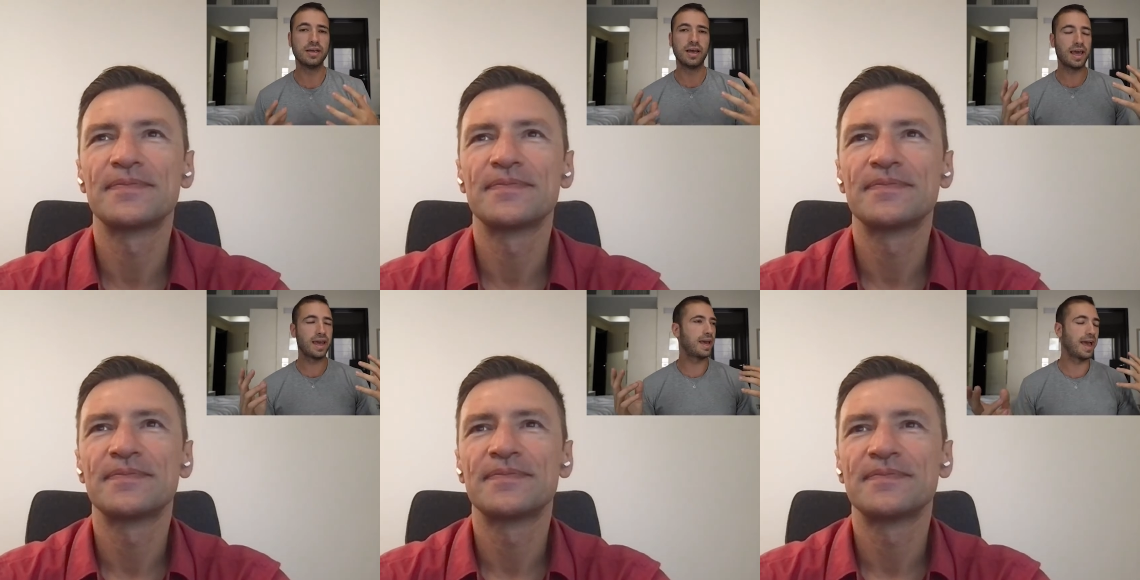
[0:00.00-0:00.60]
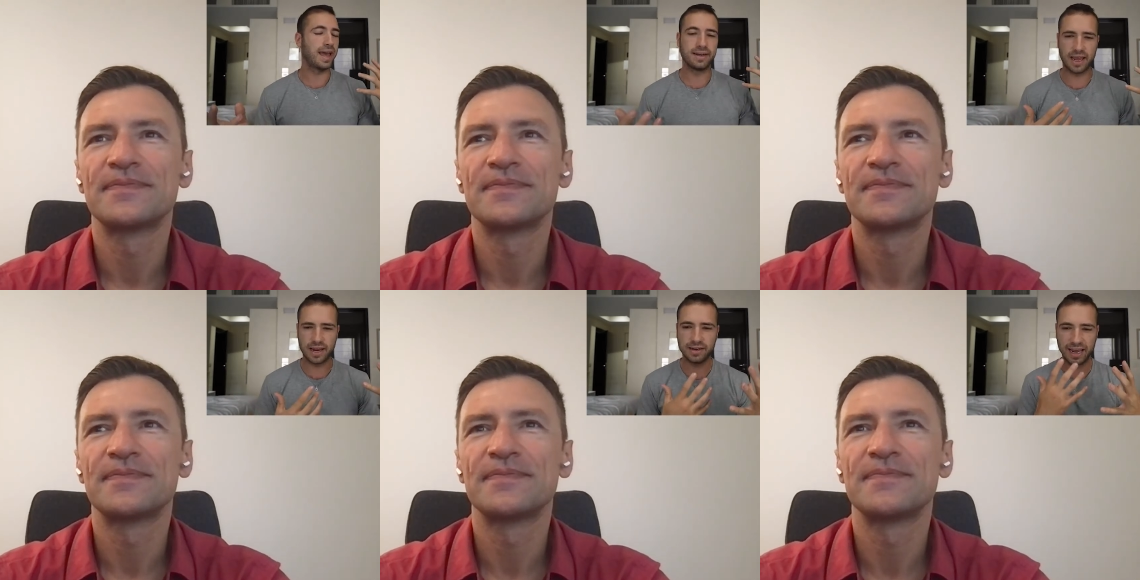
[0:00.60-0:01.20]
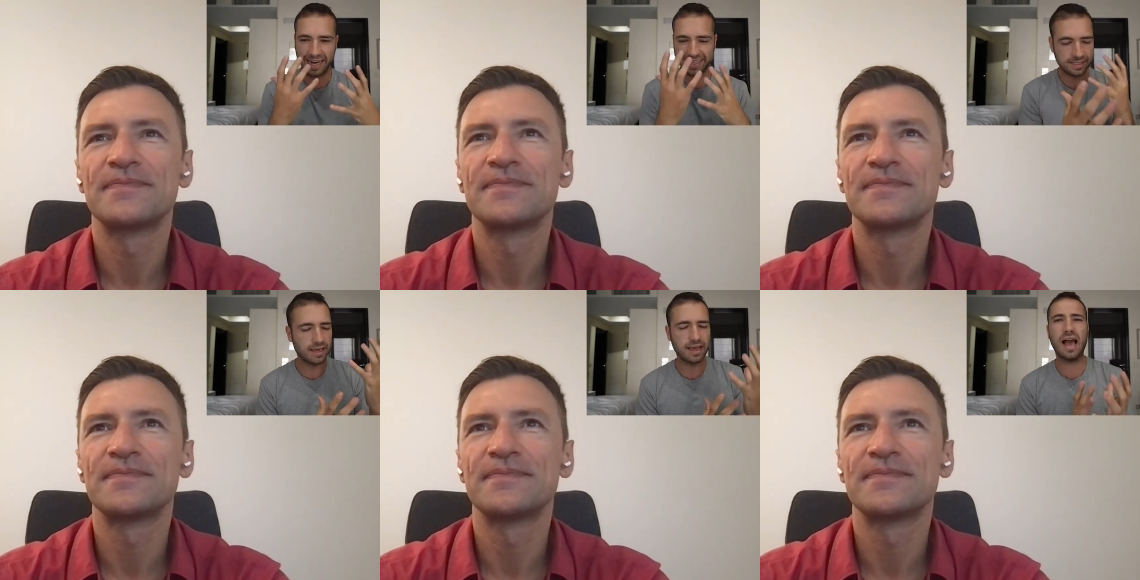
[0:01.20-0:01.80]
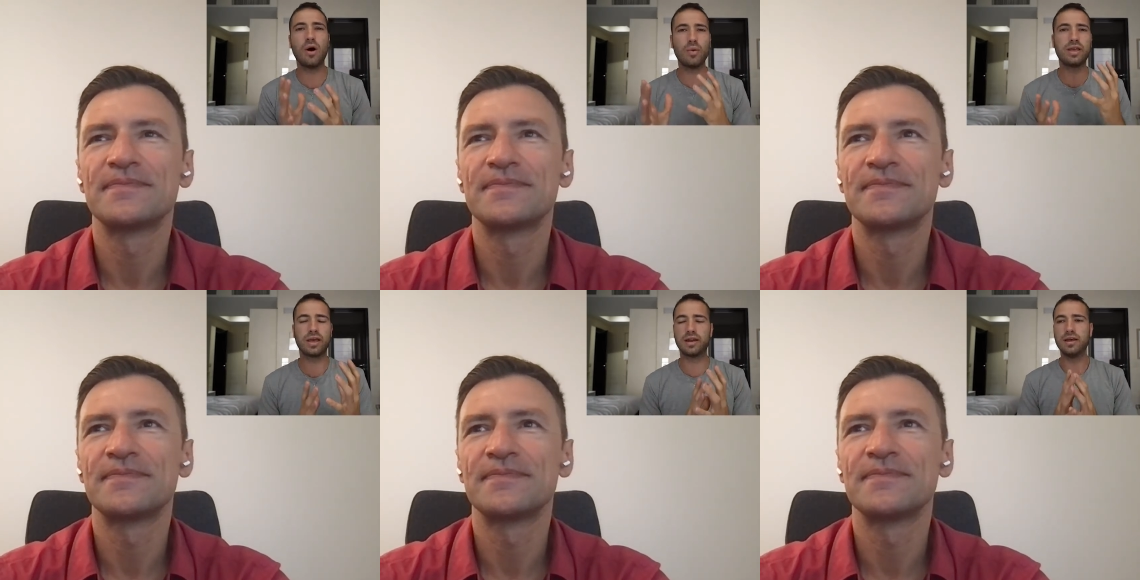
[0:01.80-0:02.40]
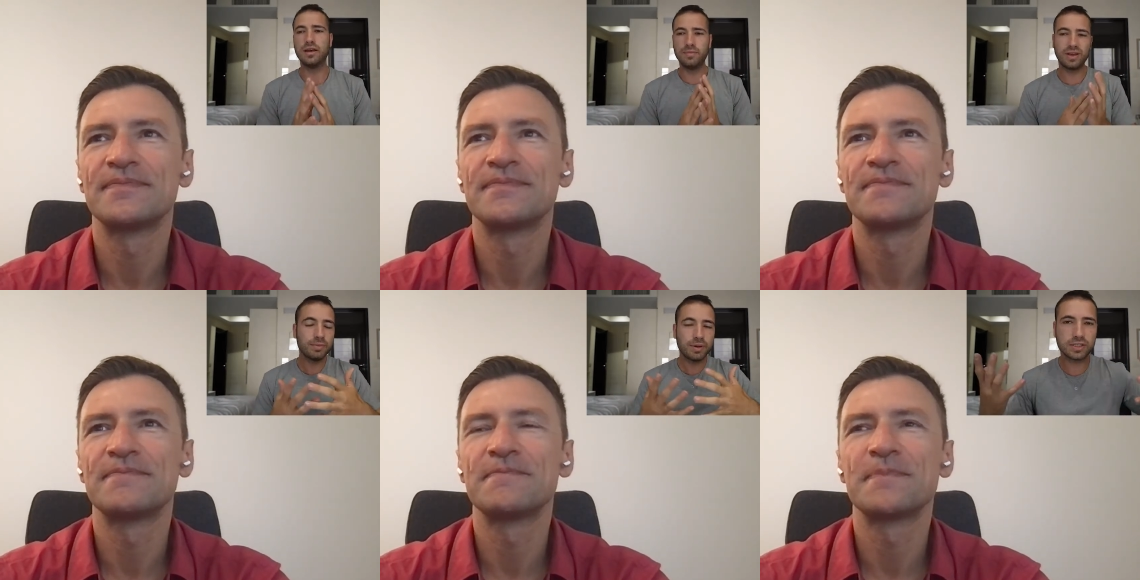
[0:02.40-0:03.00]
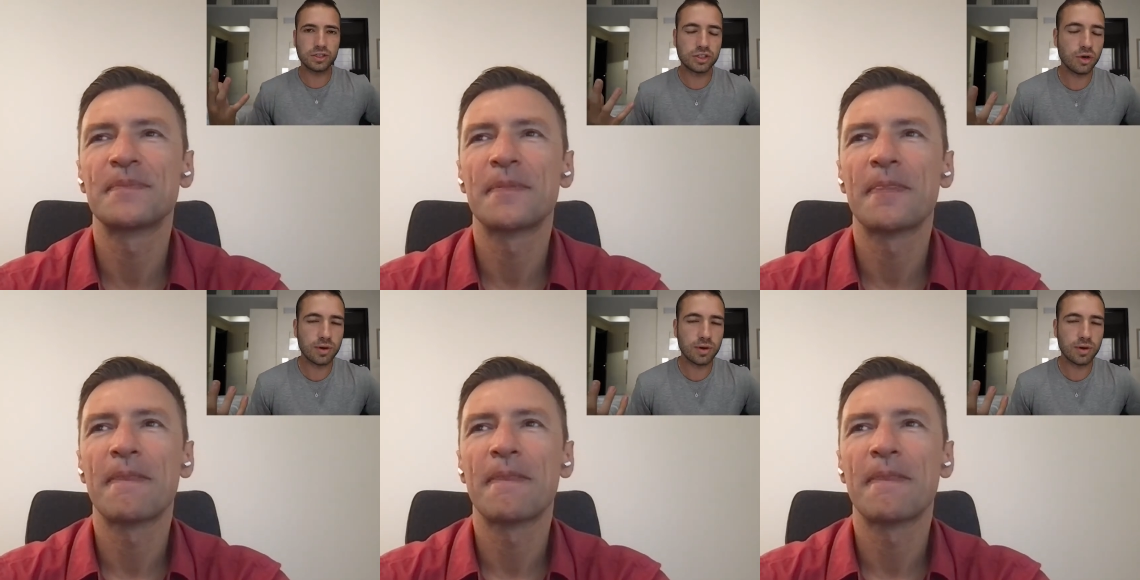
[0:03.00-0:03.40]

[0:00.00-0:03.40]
Speaker 1: uh, and, and, and seeing how we can, because, because there's so many